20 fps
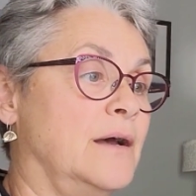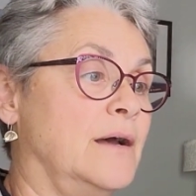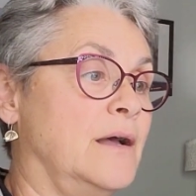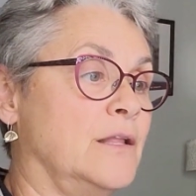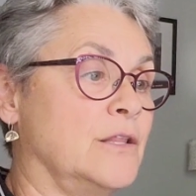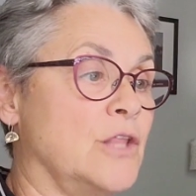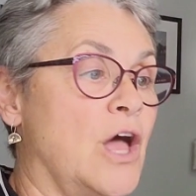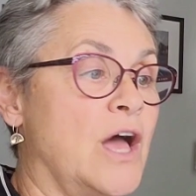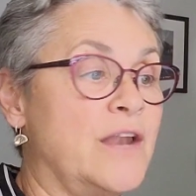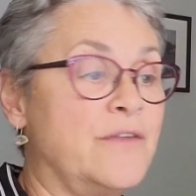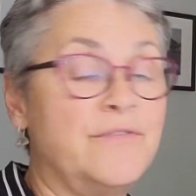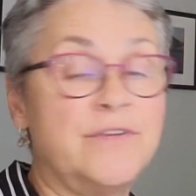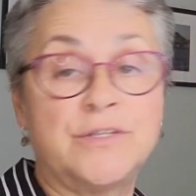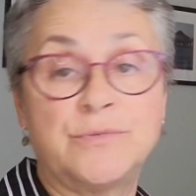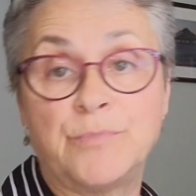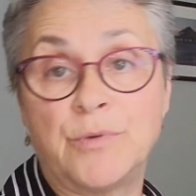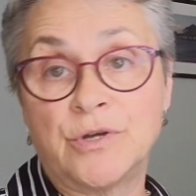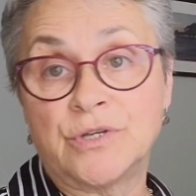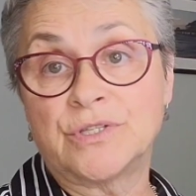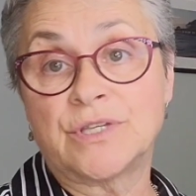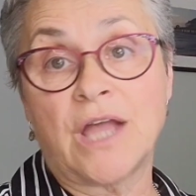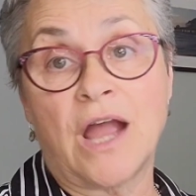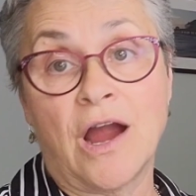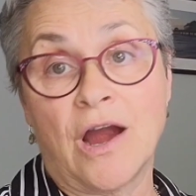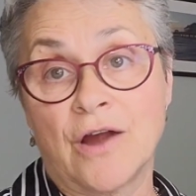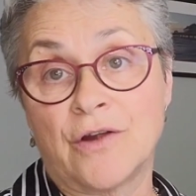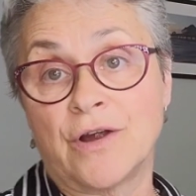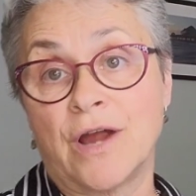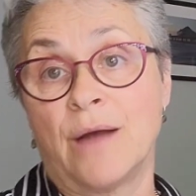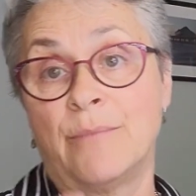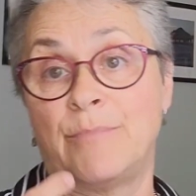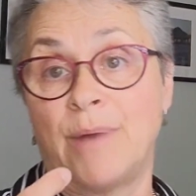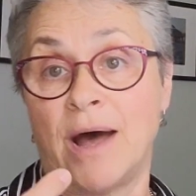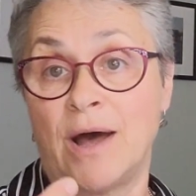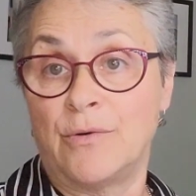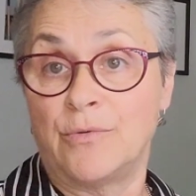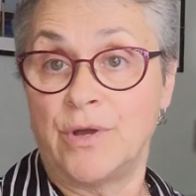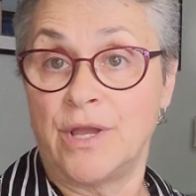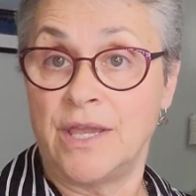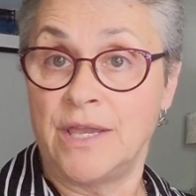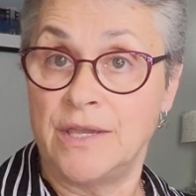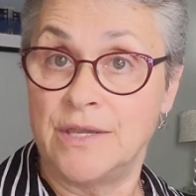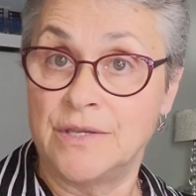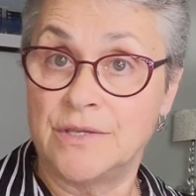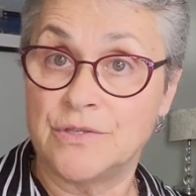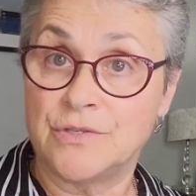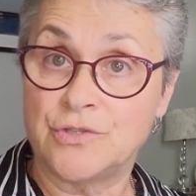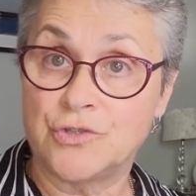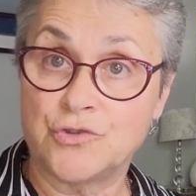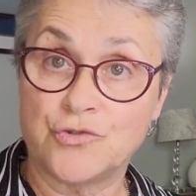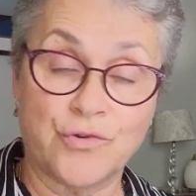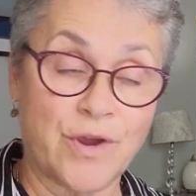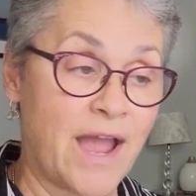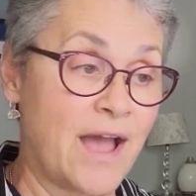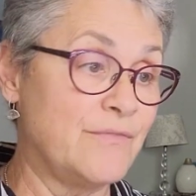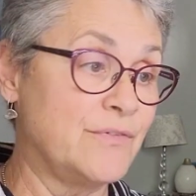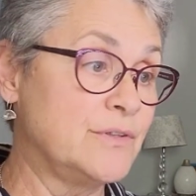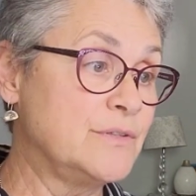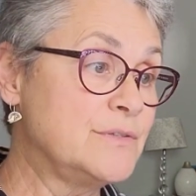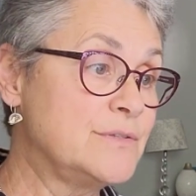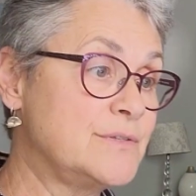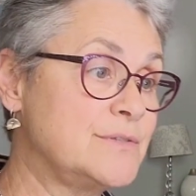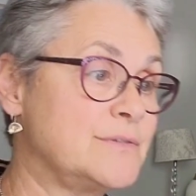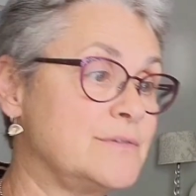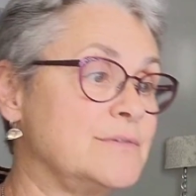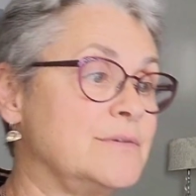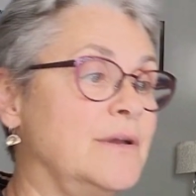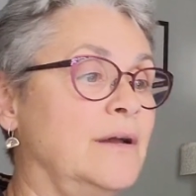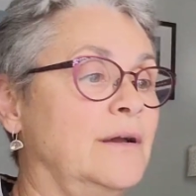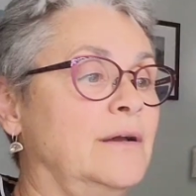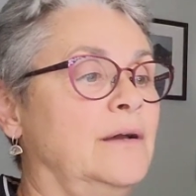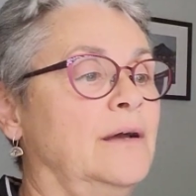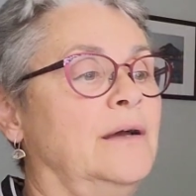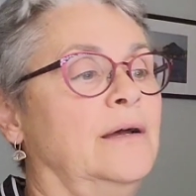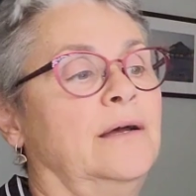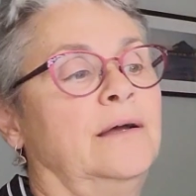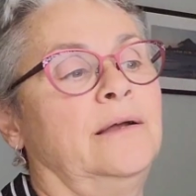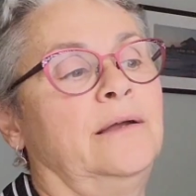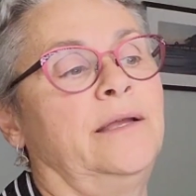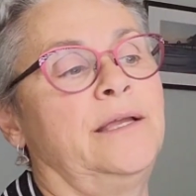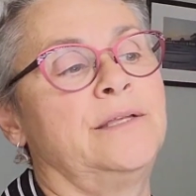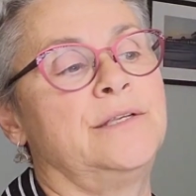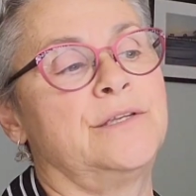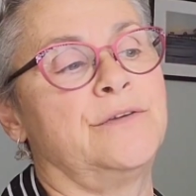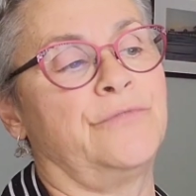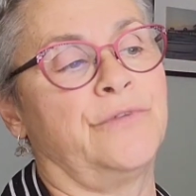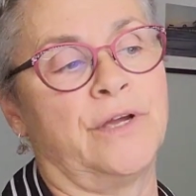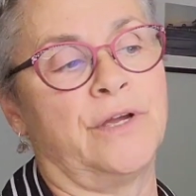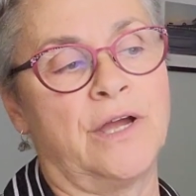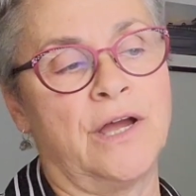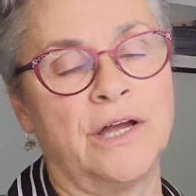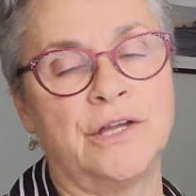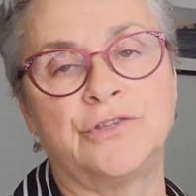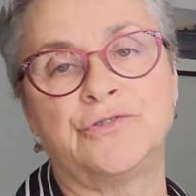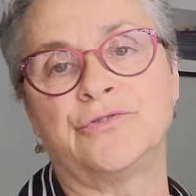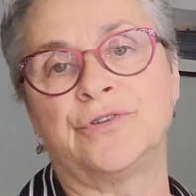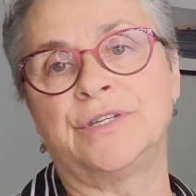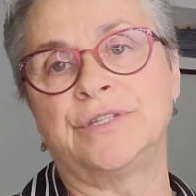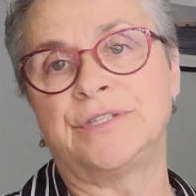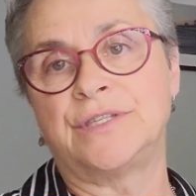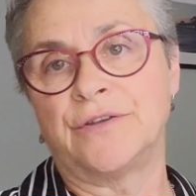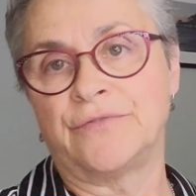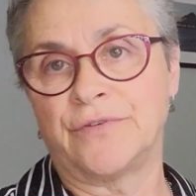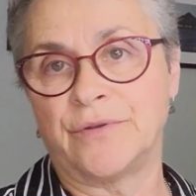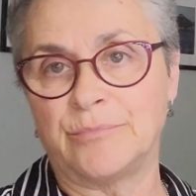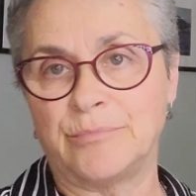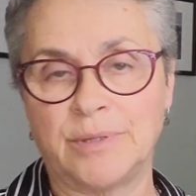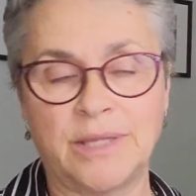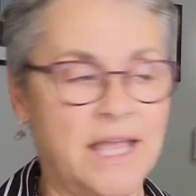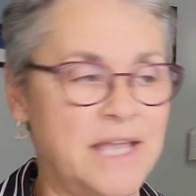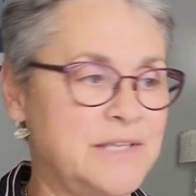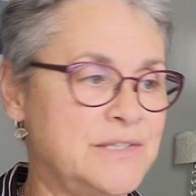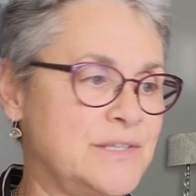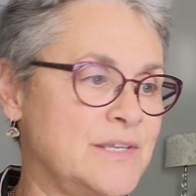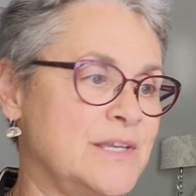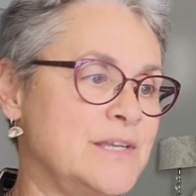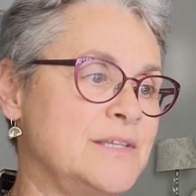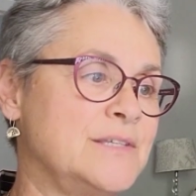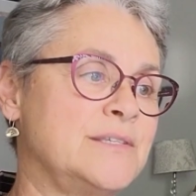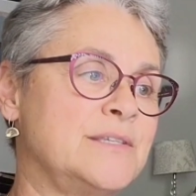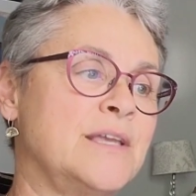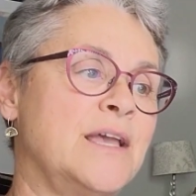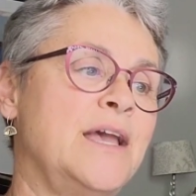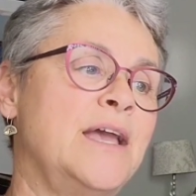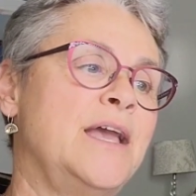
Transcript: A lot of his books are about his travels in different countries, different places.